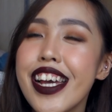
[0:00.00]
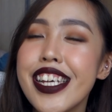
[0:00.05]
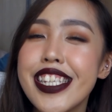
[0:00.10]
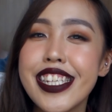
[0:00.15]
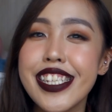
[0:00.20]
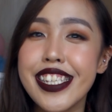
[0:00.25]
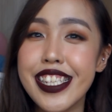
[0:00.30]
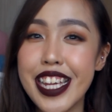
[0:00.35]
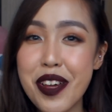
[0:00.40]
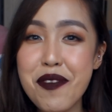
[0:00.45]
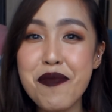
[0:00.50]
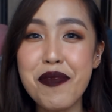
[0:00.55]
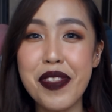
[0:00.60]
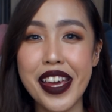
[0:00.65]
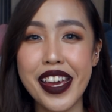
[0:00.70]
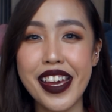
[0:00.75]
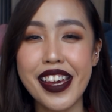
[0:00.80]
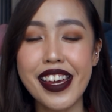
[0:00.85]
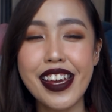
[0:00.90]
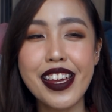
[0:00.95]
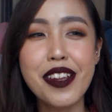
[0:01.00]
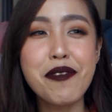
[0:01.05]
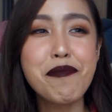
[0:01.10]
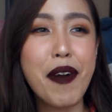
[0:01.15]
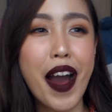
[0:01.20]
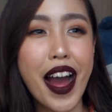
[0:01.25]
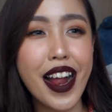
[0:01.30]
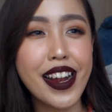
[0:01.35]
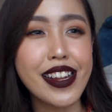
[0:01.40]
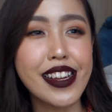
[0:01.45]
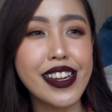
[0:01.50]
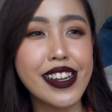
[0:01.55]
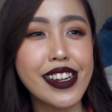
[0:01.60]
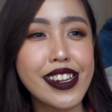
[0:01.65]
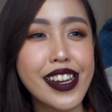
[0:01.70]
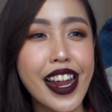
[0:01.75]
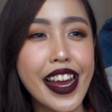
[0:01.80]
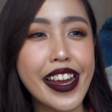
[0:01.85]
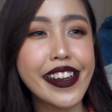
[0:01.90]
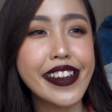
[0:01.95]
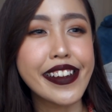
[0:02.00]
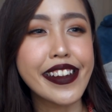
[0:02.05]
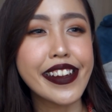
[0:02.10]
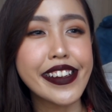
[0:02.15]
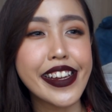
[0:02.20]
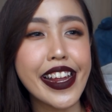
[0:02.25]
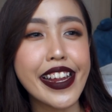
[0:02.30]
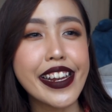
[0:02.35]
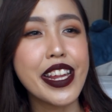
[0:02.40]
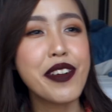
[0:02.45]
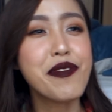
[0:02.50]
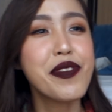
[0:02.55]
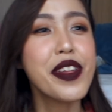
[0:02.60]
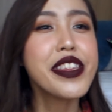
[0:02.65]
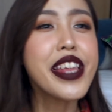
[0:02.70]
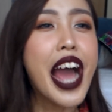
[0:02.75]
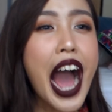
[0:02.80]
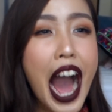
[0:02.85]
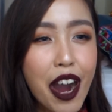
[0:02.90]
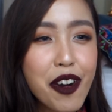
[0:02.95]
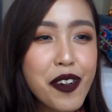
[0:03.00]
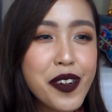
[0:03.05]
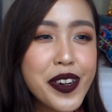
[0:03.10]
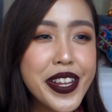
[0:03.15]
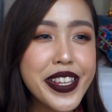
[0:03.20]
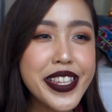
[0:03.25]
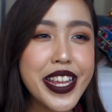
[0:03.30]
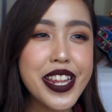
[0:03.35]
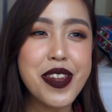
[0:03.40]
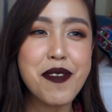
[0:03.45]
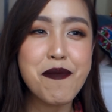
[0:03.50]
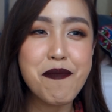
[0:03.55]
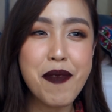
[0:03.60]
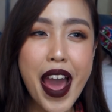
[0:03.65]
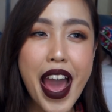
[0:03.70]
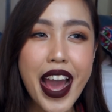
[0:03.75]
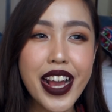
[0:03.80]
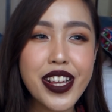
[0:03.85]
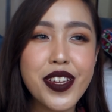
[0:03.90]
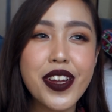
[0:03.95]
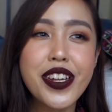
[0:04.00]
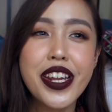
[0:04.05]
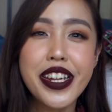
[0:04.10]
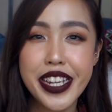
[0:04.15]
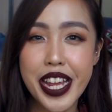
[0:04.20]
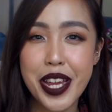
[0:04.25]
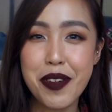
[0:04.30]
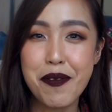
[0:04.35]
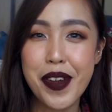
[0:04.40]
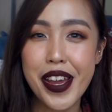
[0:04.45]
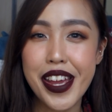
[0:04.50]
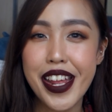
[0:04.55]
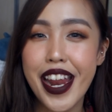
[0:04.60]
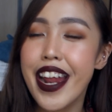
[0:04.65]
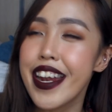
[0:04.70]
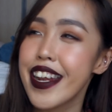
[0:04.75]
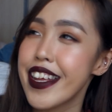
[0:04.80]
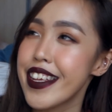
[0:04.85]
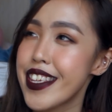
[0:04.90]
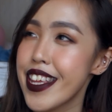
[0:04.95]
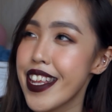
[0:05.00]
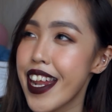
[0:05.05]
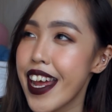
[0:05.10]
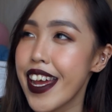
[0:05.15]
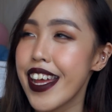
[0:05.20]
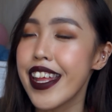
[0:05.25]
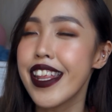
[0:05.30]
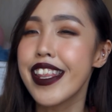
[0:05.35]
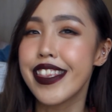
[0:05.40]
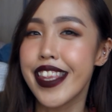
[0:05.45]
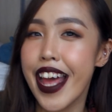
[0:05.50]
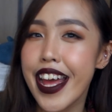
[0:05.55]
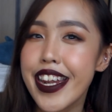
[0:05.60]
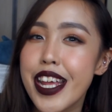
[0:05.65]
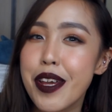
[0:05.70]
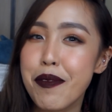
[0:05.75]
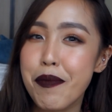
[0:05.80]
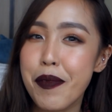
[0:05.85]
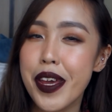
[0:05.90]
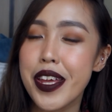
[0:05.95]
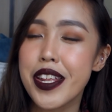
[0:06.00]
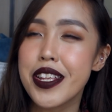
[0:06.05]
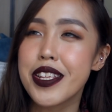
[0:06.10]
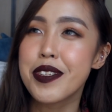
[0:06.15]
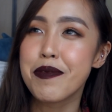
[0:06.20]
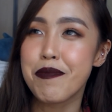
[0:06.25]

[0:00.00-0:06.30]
It's the same thing in Bali. Like, they leave the towels and the bags on the daybed and they say like, that daybed is